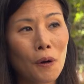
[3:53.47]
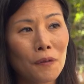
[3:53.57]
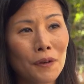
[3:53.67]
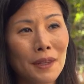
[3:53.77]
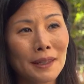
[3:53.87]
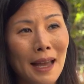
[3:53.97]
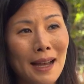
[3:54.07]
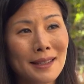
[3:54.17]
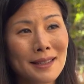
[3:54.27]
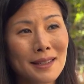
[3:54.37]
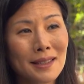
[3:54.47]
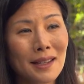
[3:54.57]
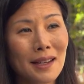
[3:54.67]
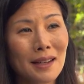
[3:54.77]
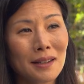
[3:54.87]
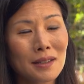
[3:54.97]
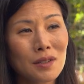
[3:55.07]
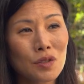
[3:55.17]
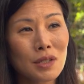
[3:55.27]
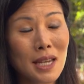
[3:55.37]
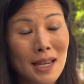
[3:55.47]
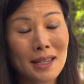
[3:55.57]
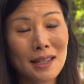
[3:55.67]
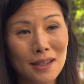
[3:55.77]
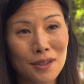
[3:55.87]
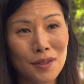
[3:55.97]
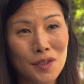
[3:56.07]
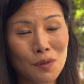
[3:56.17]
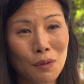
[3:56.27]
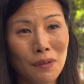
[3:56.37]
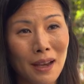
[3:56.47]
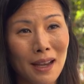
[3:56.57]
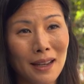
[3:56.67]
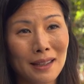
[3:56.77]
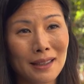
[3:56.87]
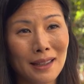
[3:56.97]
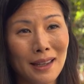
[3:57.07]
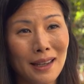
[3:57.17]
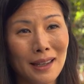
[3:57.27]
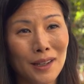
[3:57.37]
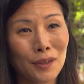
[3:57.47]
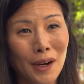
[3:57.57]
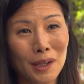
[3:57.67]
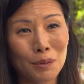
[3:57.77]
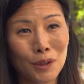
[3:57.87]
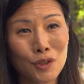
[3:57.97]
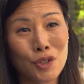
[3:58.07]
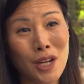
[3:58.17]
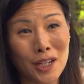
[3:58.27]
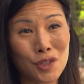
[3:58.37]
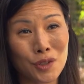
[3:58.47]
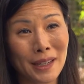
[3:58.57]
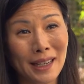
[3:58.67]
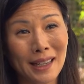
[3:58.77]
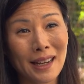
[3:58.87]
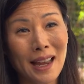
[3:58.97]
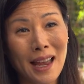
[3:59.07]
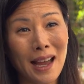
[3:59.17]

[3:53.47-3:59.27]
Over the last 10 years, we've had an incredible trajectory